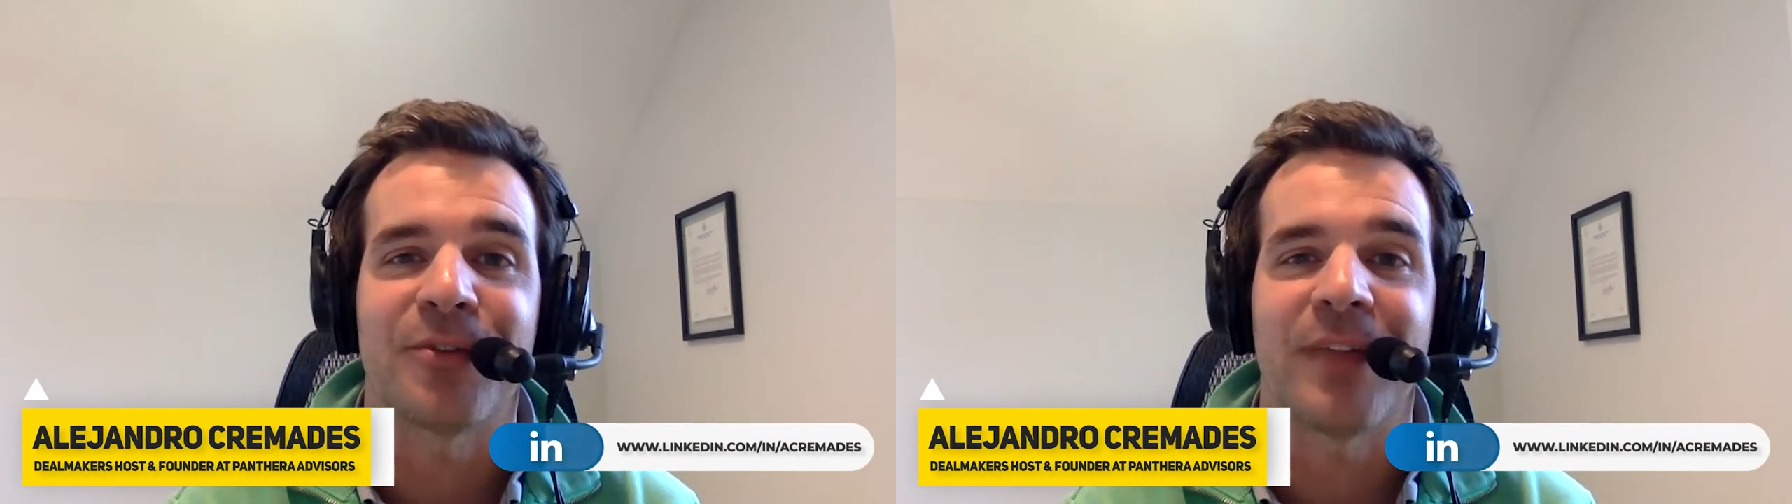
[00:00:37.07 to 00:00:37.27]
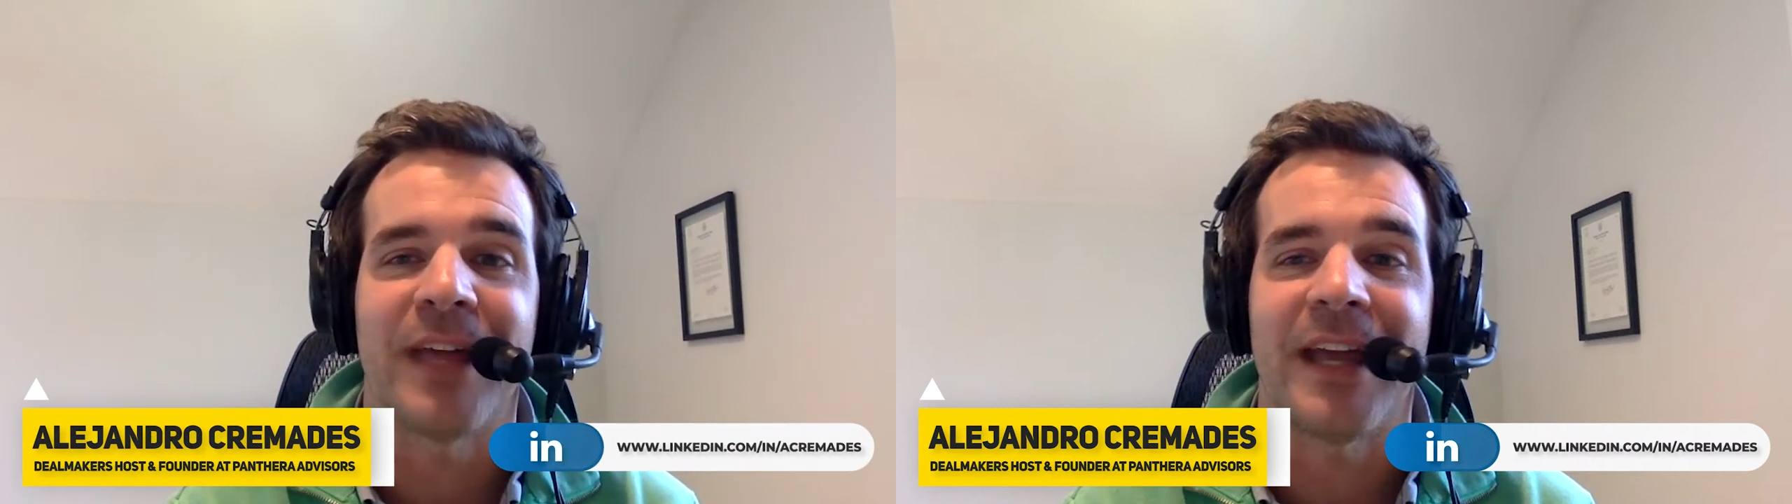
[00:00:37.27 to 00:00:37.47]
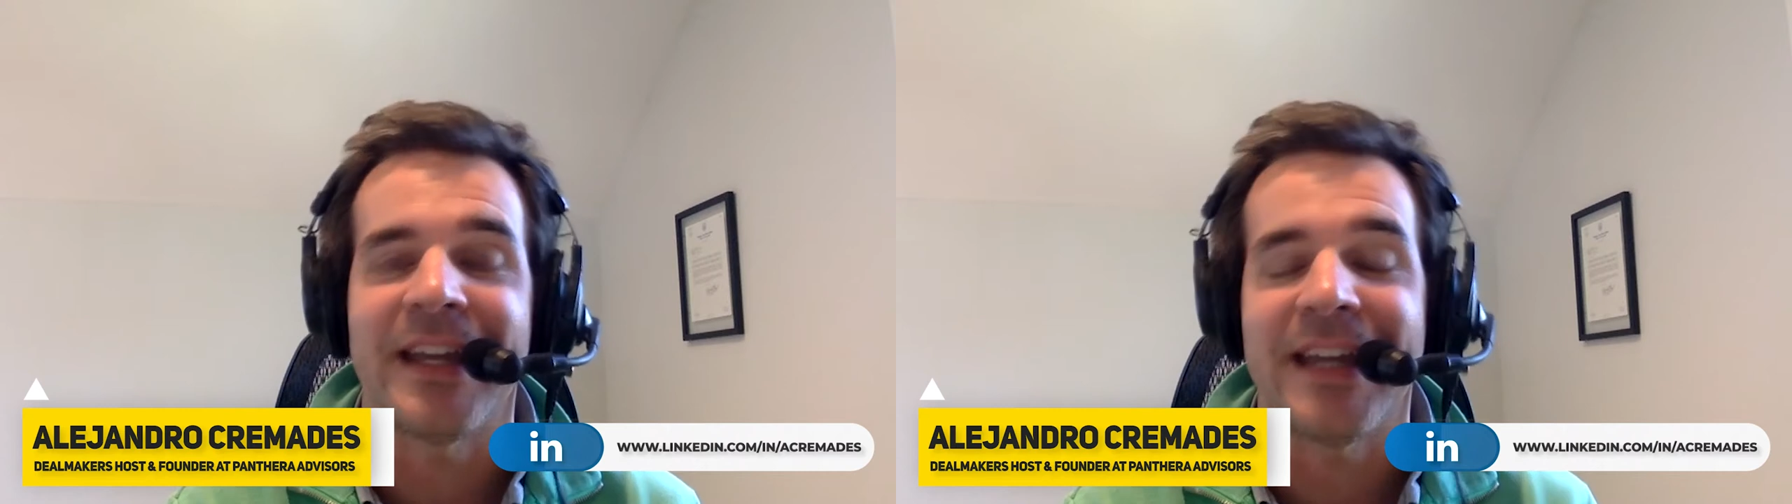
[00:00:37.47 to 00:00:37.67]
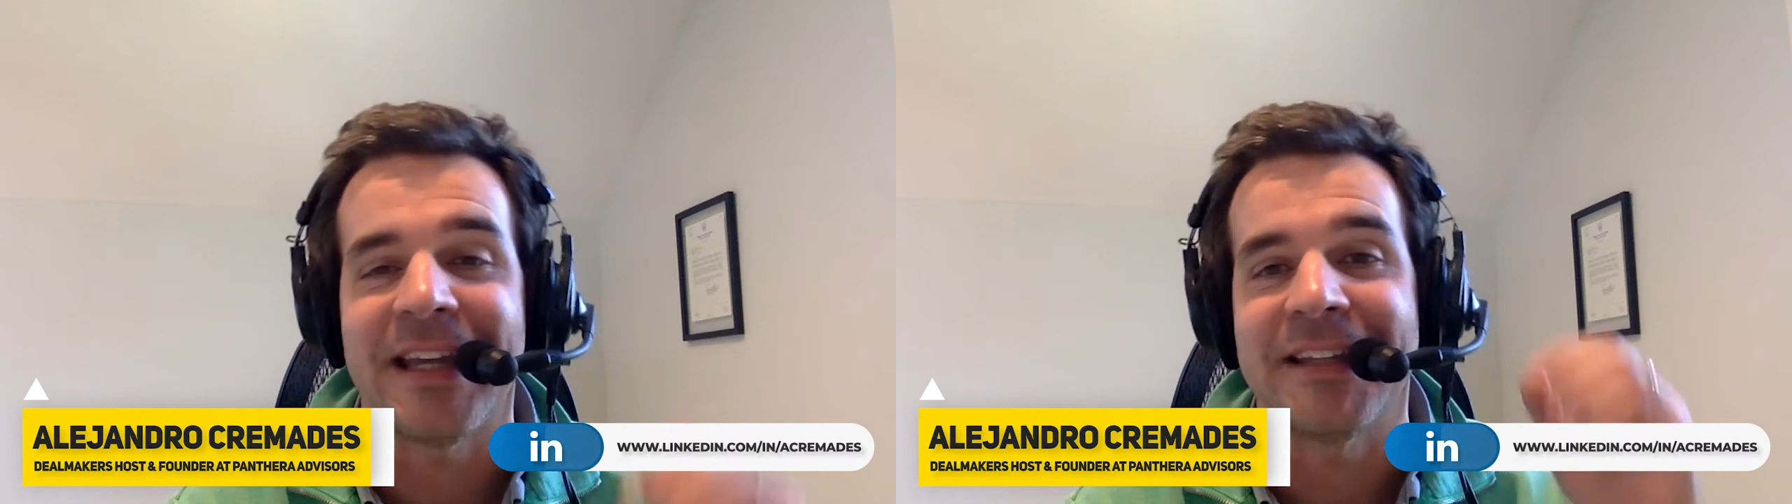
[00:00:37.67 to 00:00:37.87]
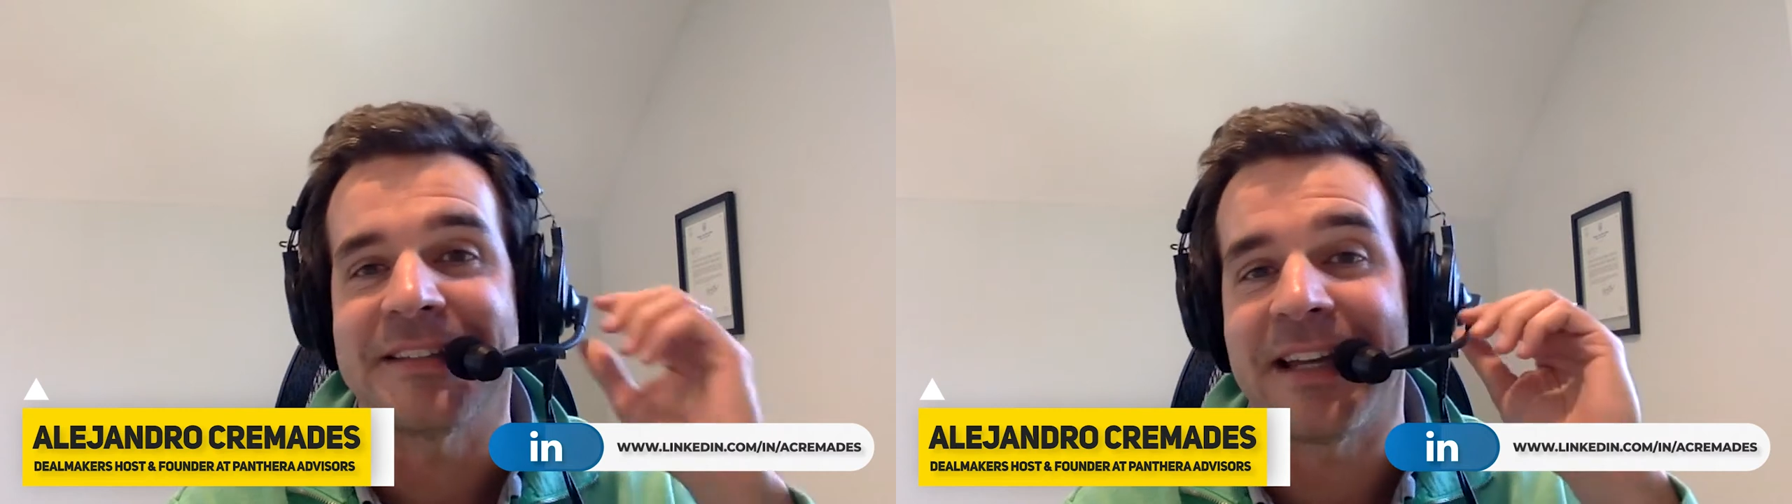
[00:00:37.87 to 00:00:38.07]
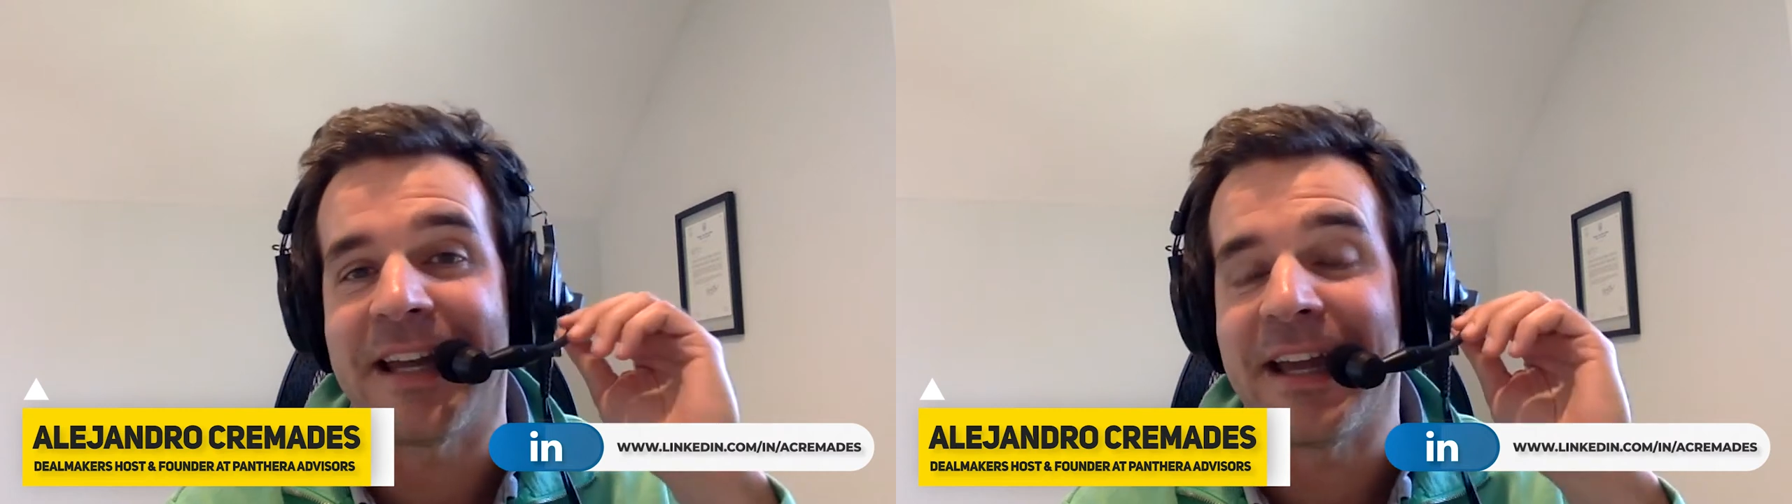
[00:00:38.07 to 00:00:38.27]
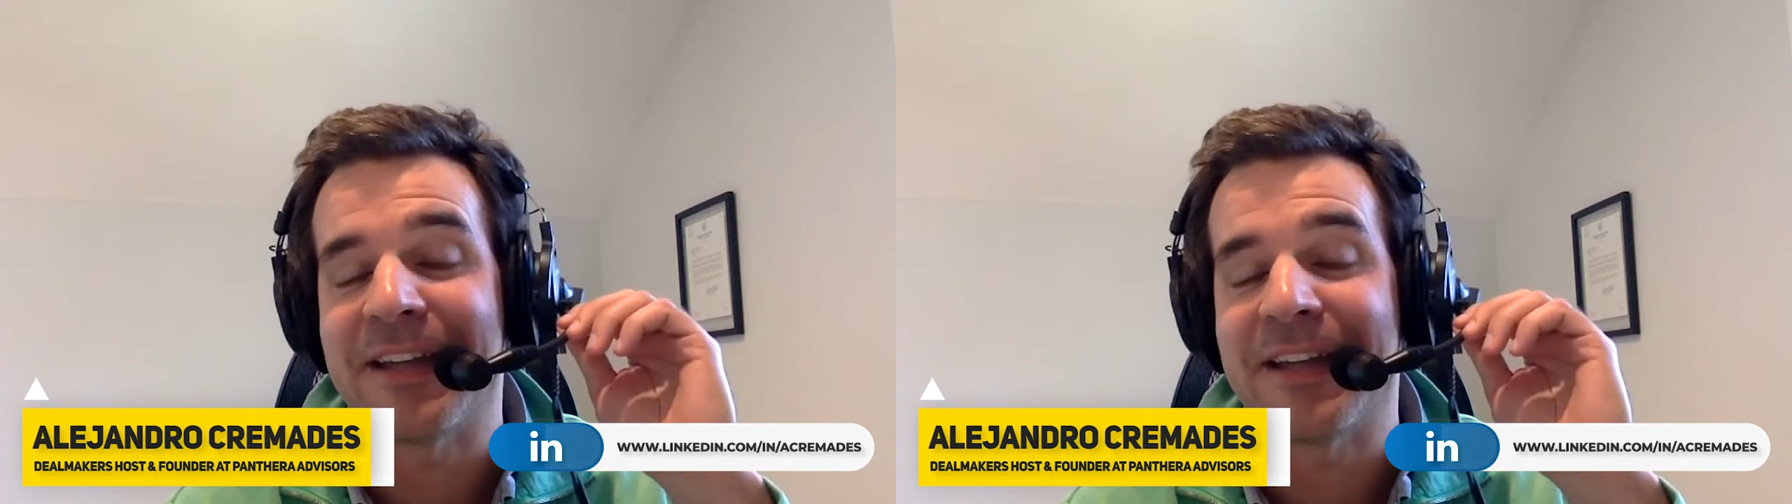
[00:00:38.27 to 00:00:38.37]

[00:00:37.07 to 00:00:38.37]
today is